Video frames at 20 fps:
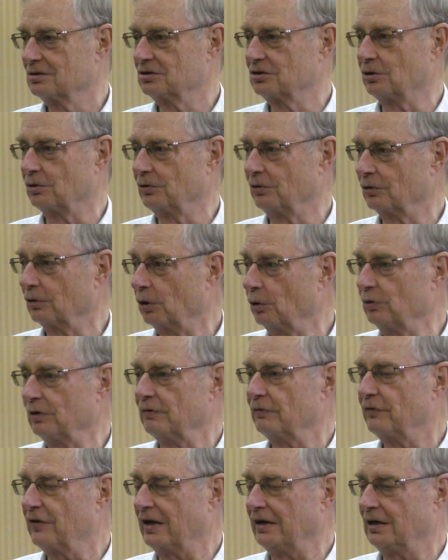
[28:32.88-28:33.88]
So there are only
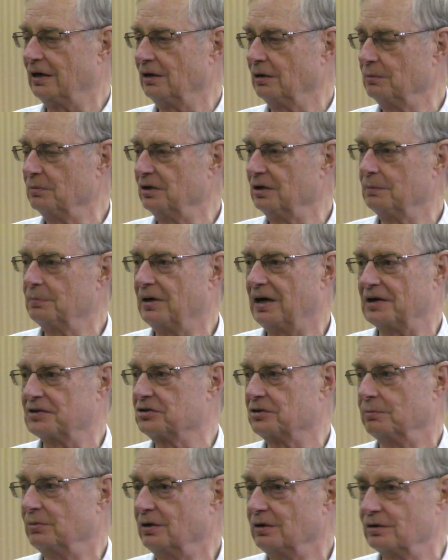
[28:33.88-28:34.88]
finitely many
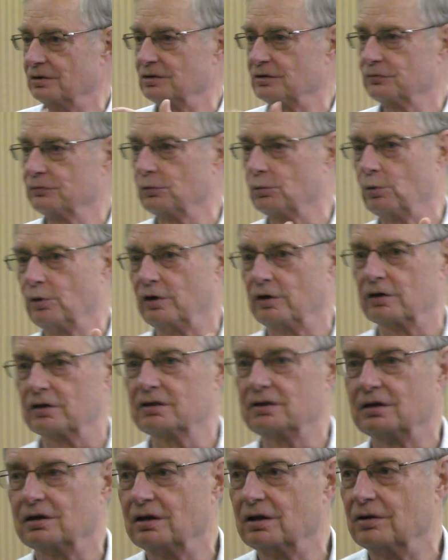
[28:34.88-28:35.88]
possibilities for where it
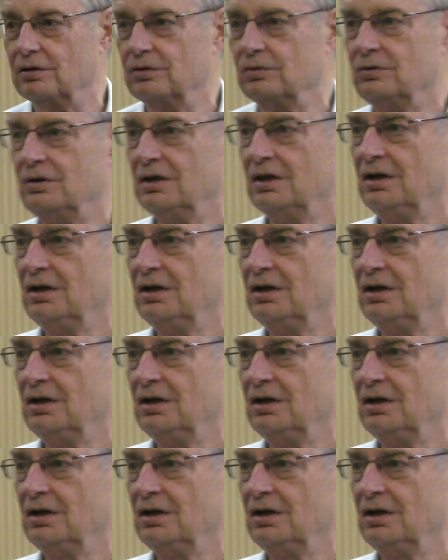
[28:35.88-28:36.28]
can go.